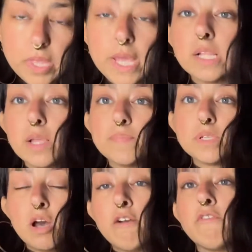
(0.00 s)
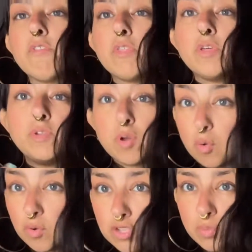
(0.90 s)
eclipse of the
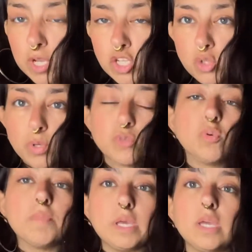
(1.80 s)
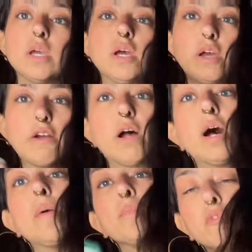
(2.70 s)
nodal switch, which will be
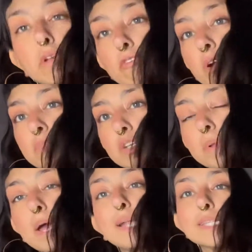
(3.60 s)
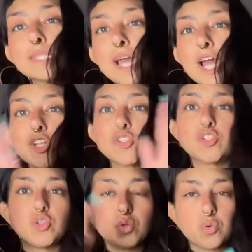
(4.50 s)
moving from Gemini and Sag
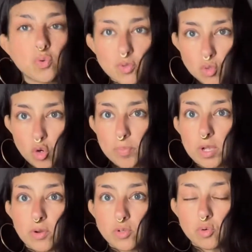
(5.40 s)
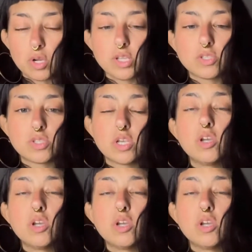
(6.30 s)
to Scorpio and Taurus.